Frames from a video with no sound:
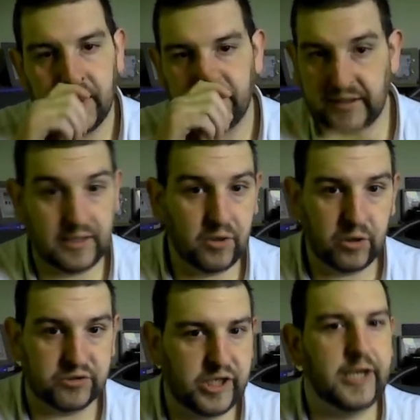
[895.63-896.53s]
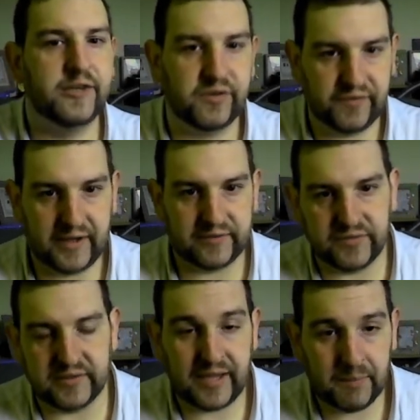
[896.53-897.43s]
they cannot change the fact of
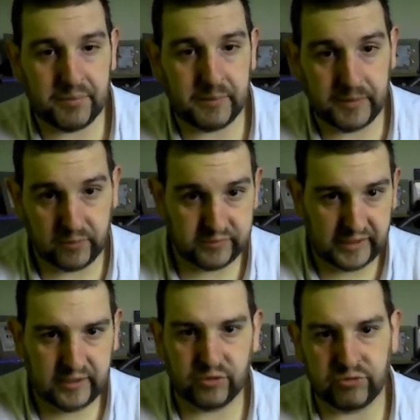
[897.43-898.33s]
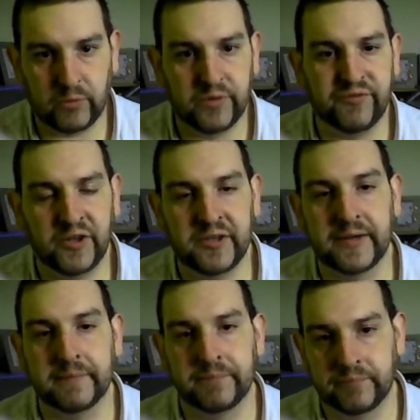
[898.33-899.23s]
this happening because they control the
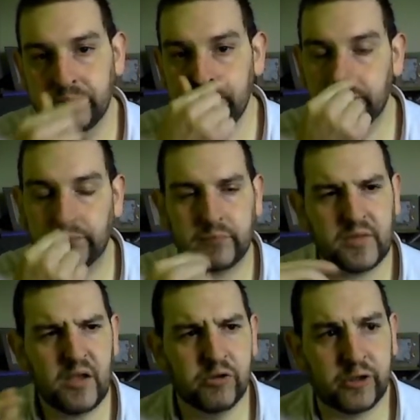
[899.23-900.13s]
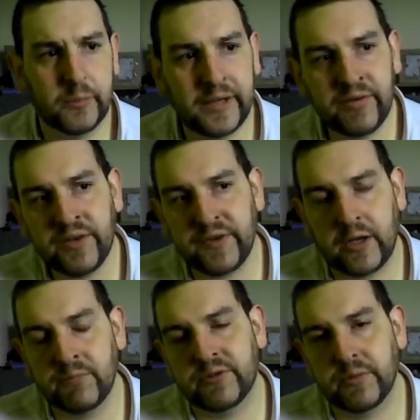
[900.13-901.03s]
funding. So even if it
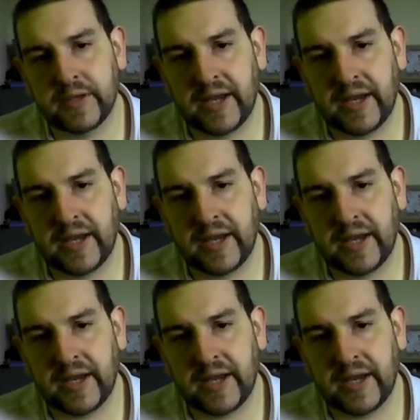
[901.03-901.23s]
comes to a